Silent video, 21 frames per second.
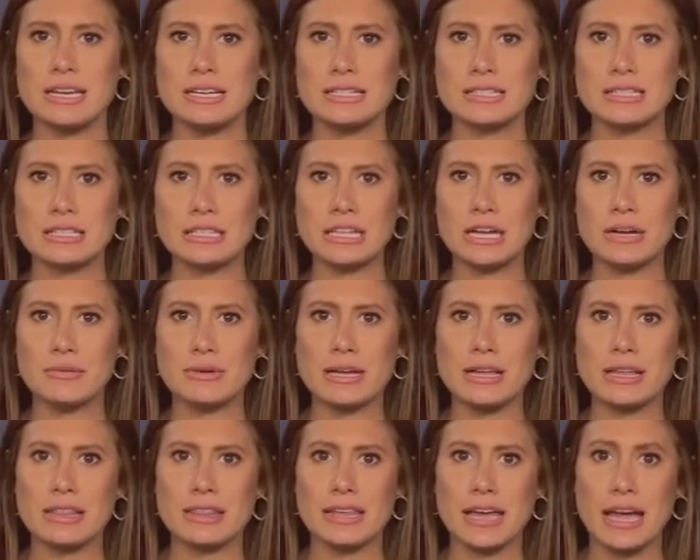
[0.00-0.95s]

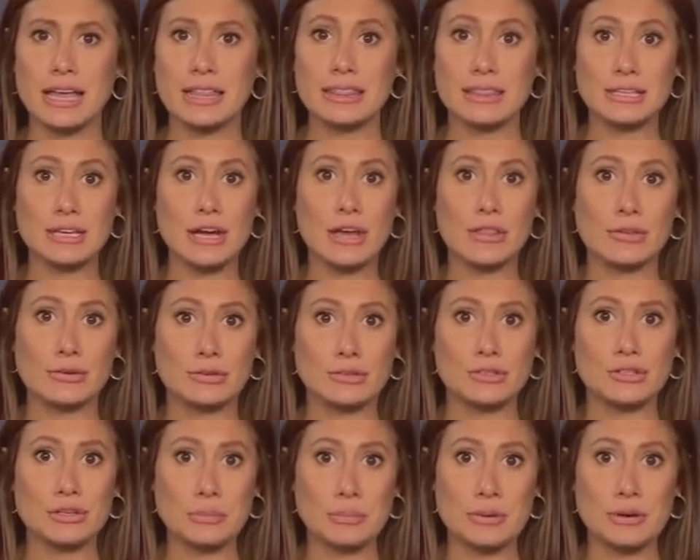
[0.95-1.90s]
declaring that the other
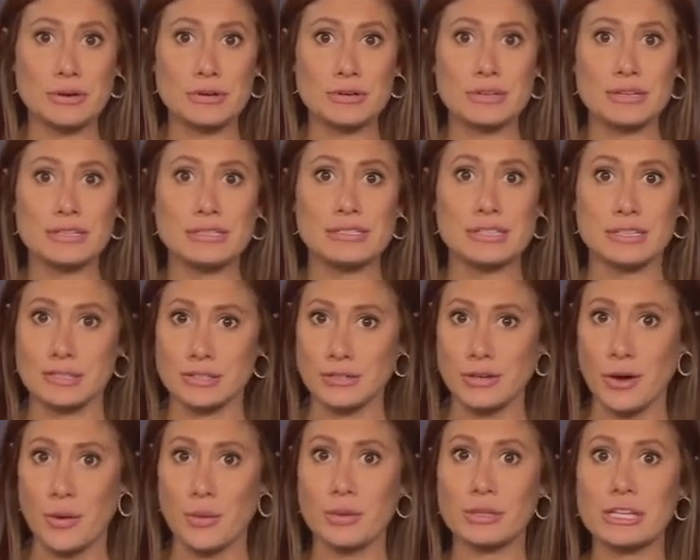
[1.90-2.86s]
two parties in the
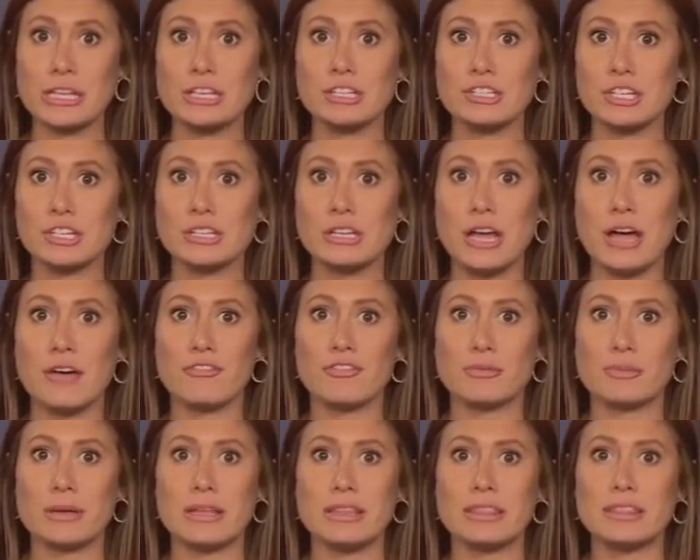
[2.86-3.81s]
coalition
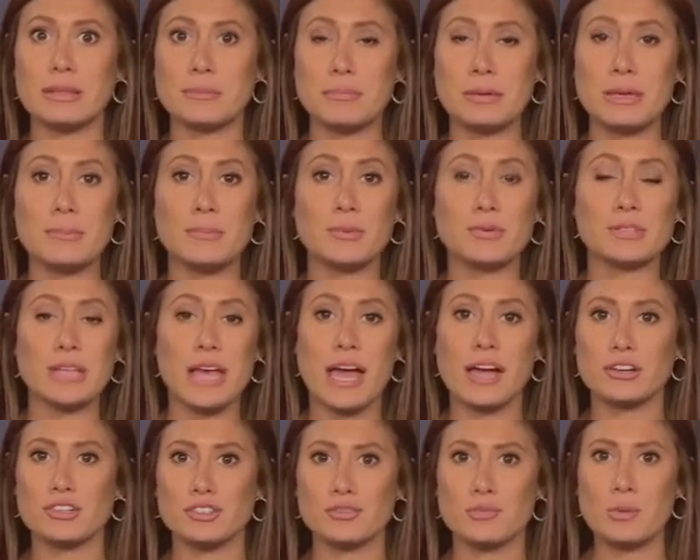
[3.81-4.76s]
government, the People's
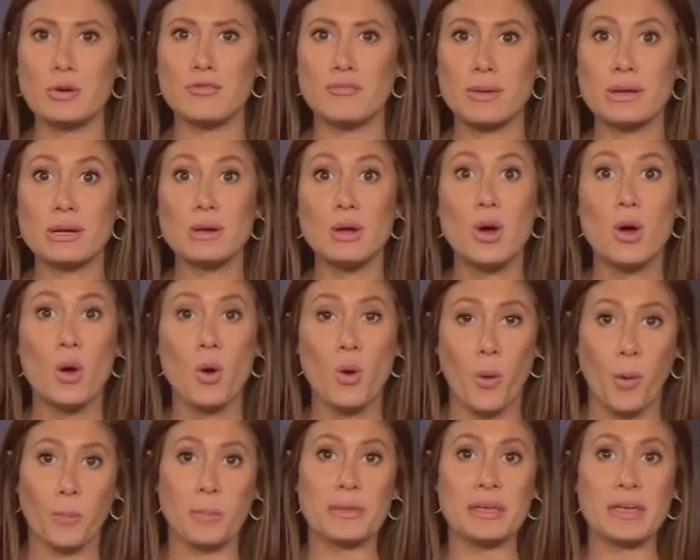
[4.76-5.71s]
Action Movement,
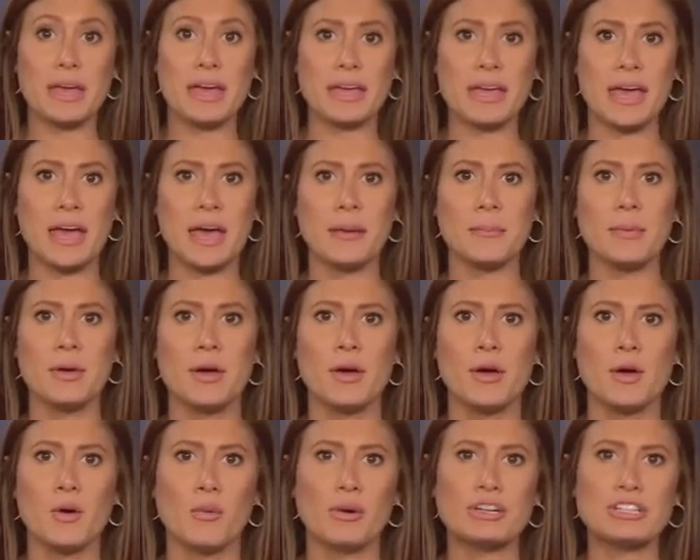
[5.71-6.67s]
or PAM,
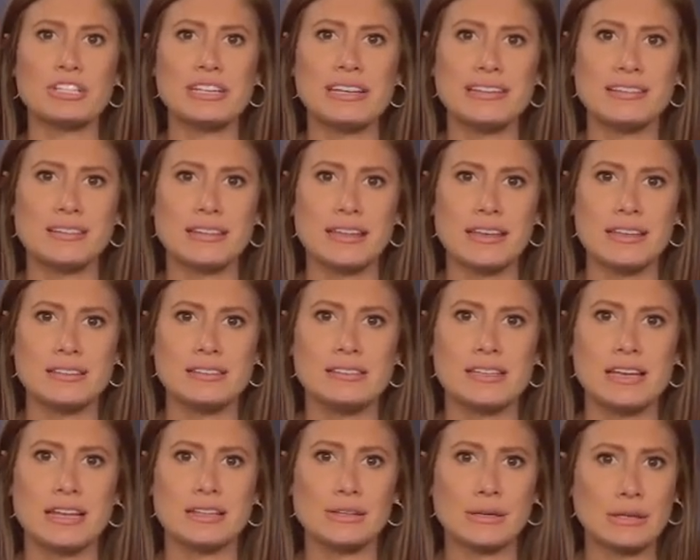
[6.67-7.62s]
which he leads,
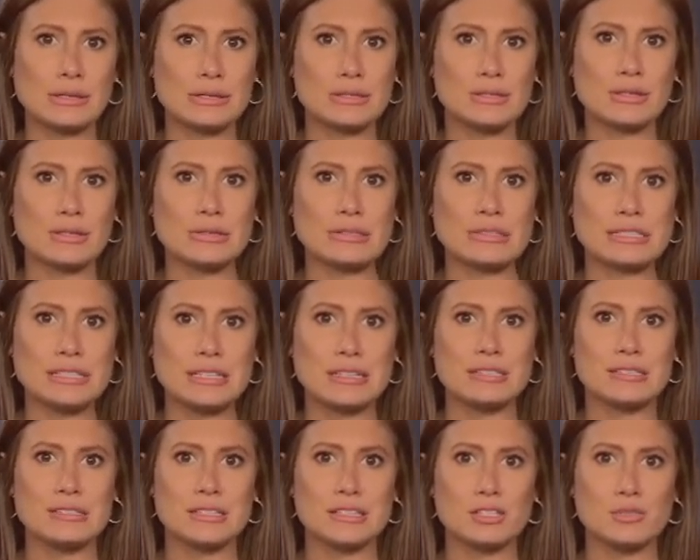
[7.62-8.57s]
and the Concerned
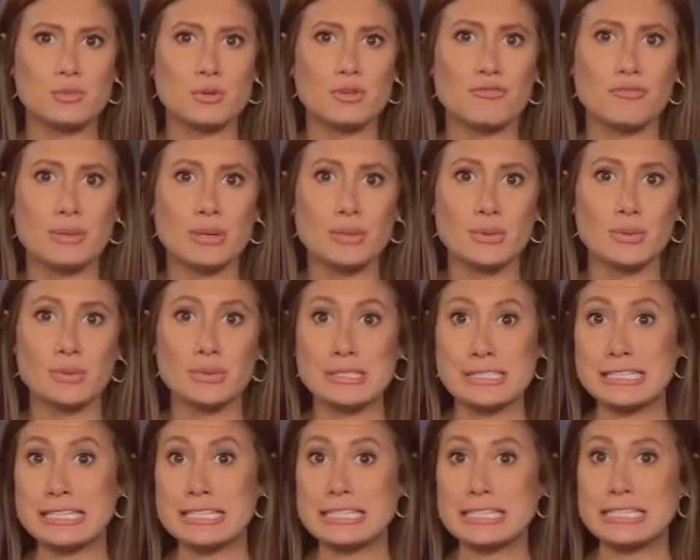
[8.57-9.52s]
Citizens Movement, or
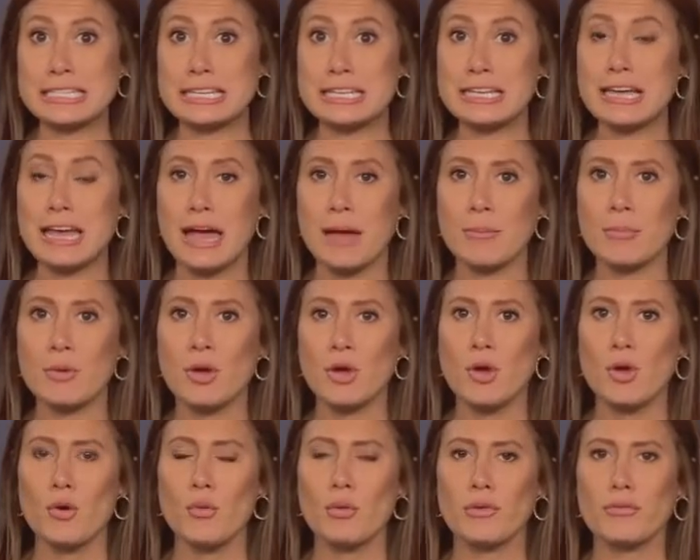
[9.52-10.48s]
CCM,
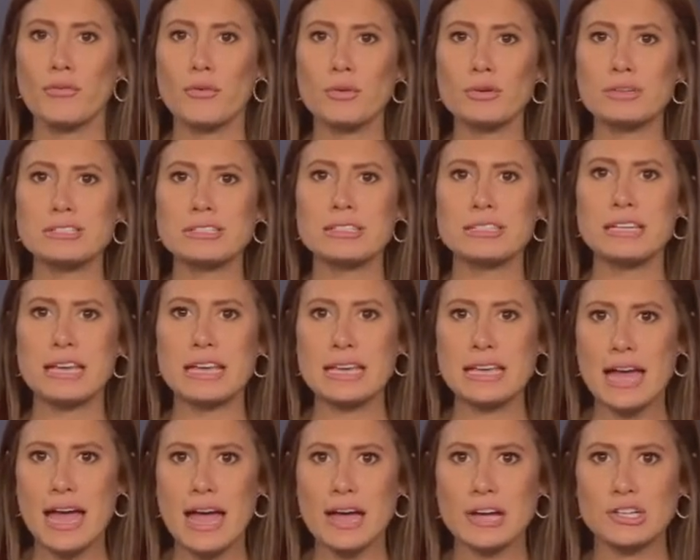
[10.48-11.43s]
were forced to take
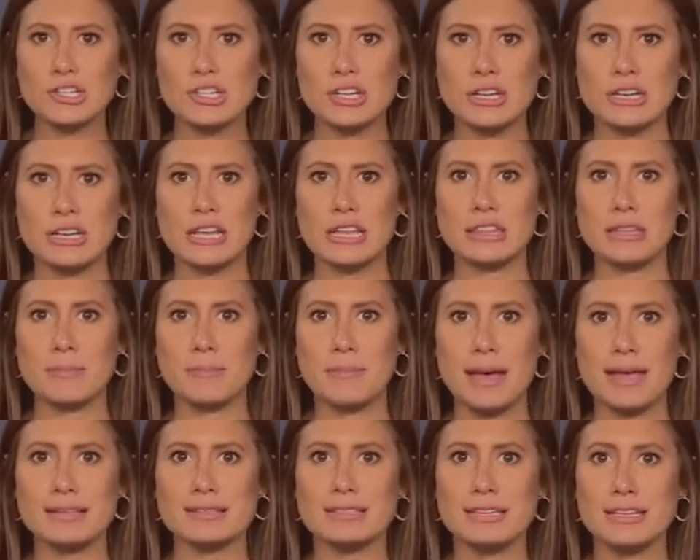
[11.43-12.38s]
action in the
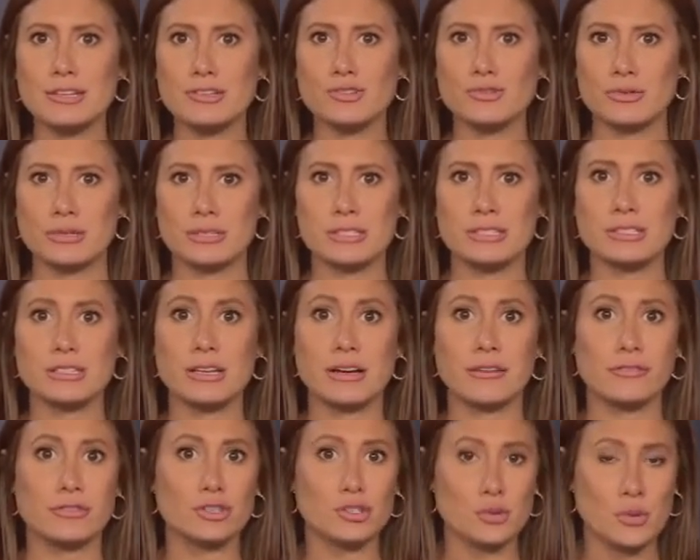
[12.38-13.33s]
best interest
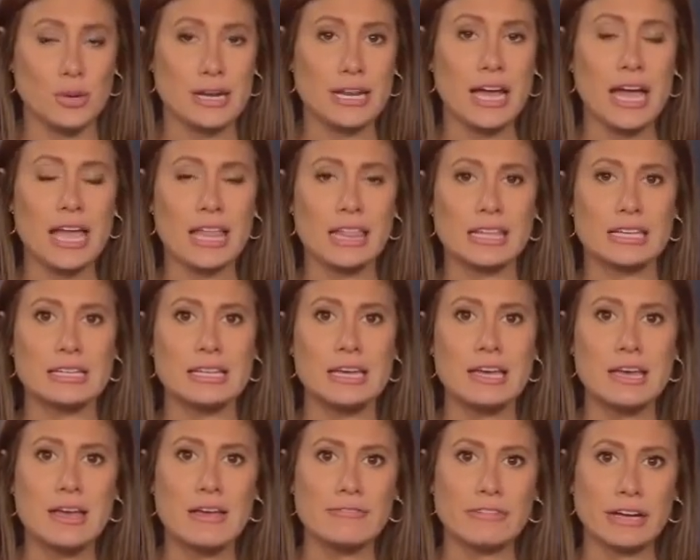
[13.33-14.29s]
of the Twin Island
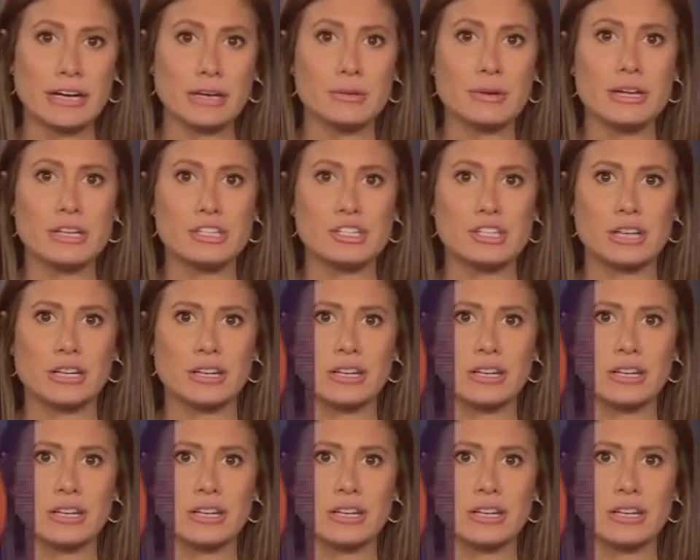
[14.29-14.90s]
Federation.